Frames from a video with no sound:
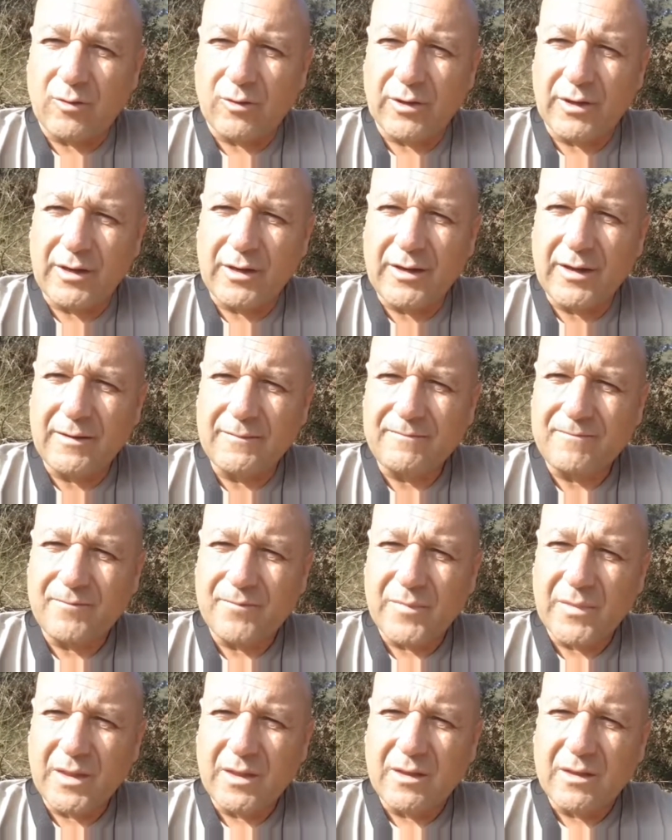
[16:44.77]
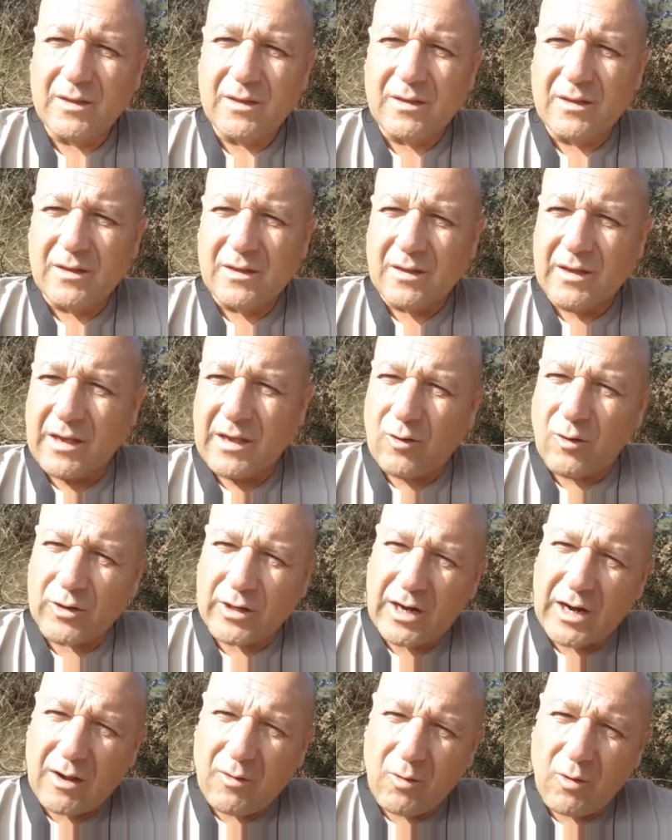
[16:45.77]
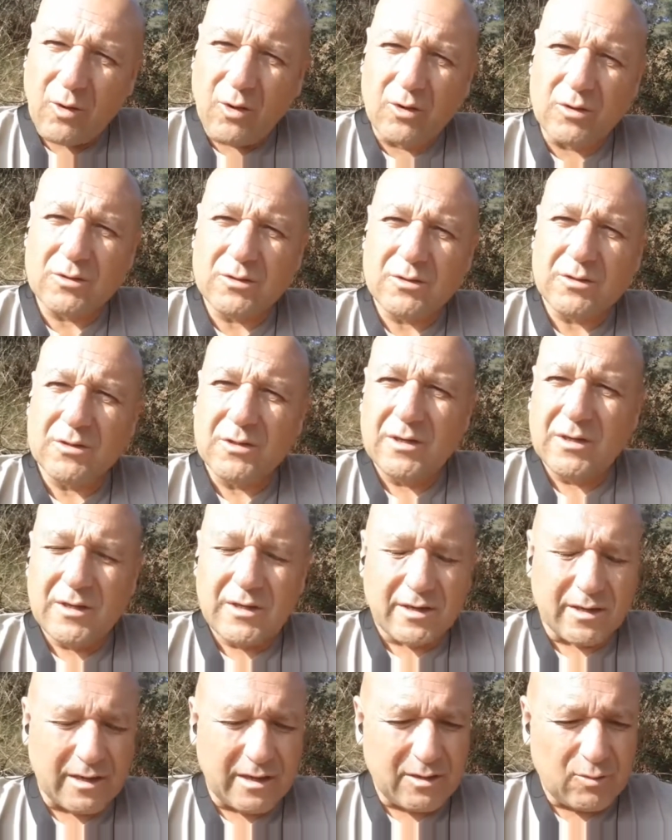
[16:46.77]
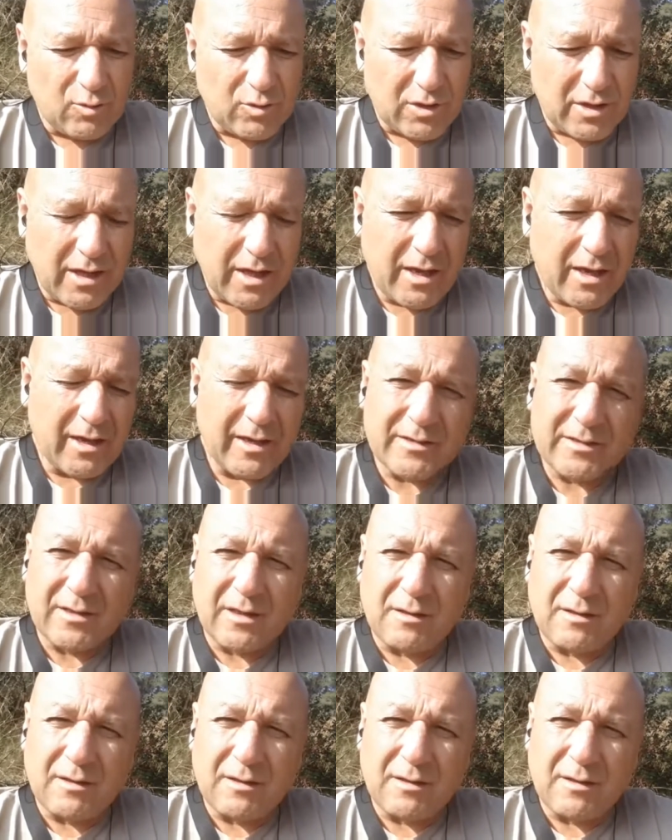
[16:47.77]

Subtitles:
this should not occur again.